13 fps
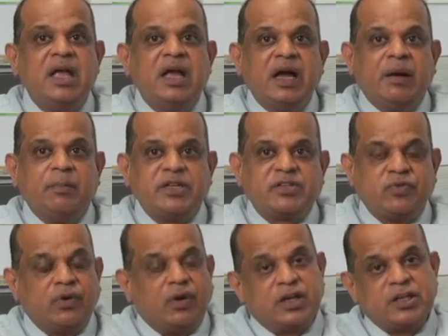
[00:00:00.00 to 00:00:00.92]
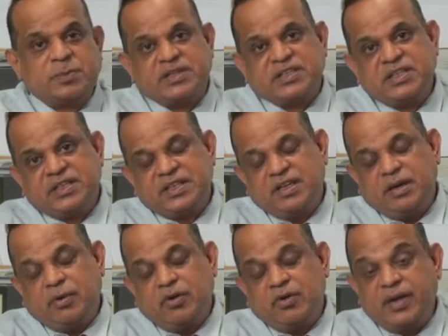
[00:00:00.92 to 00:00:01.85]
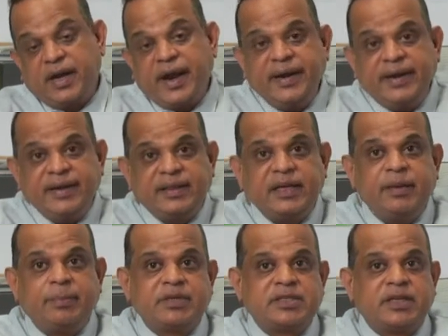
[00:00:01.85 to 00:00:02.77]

Bisphenol is present in about 93% of the